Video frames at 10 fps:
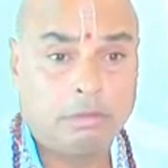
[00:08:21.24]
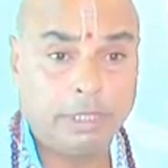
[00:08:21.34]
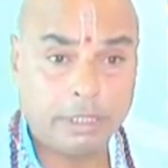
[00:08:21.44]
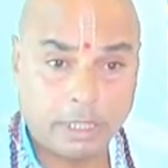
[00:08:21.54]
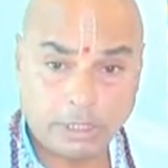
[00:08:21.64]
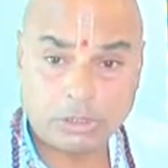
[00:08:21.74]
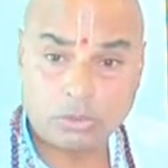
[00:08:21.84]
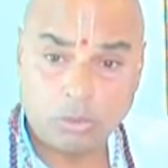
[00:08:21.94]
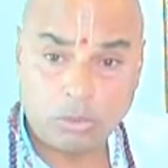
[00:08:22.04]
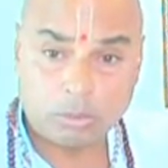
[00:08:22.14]
When there
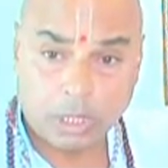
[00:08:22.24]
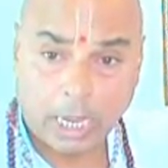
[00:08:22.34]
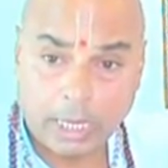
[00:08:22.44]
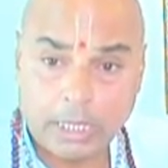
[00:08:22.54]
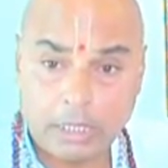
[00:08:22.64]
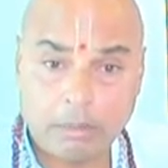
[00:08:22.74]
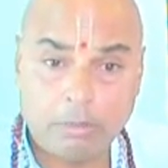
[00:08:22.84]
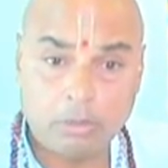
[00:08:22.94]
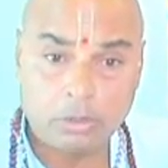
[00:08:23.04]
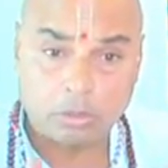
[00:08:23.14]
is no clarity
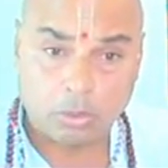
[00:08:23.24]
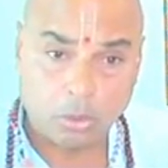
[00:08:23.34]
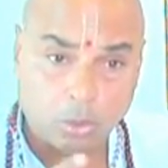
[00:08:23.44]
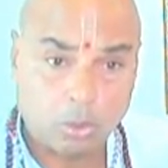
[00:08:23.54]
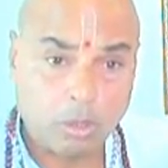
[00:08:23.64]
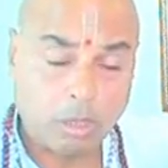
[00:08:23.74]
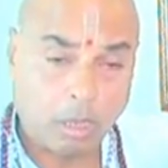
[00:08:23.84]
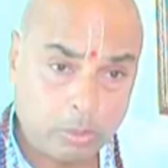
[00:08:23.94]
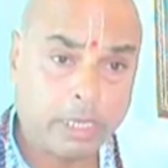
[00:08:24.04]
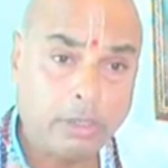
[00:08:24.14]
about your goal,
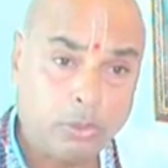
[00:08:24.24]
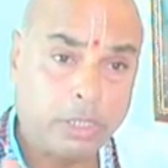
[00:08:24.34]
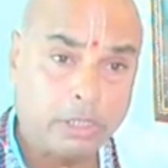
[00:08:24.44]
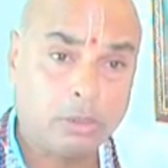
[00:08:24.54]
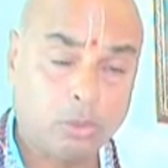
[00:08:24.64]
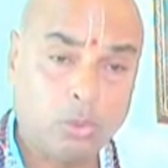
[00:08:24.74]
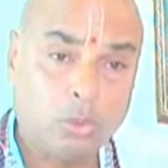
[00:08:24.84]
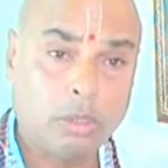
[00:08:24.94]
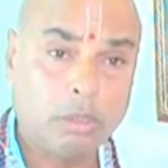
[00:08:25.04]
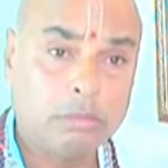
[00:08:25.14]
how can you read the
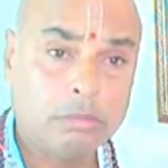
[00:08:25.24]
goal?